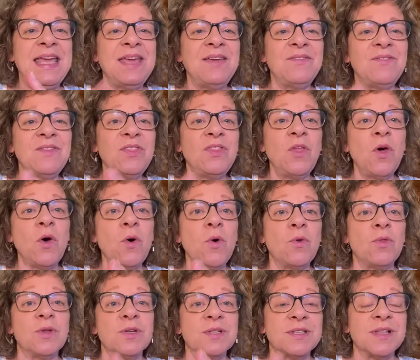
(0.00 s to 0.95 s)
Even
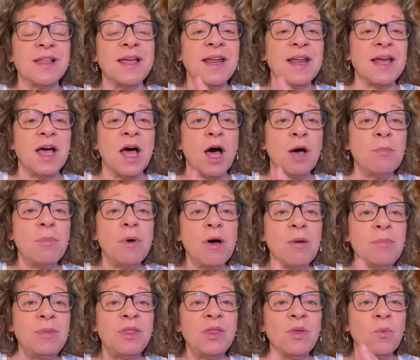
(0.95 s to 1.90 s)
though there's a lot of
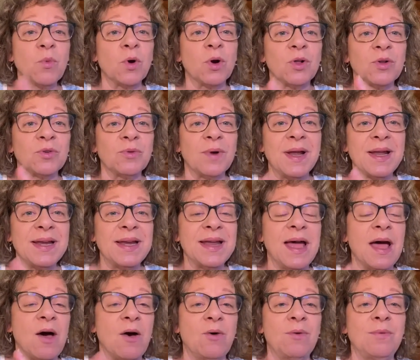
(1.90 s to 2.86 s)
hubbub in the world right
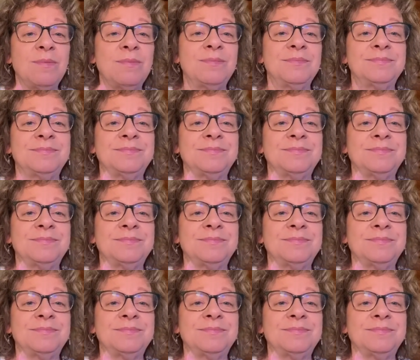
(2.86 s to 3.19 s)
now,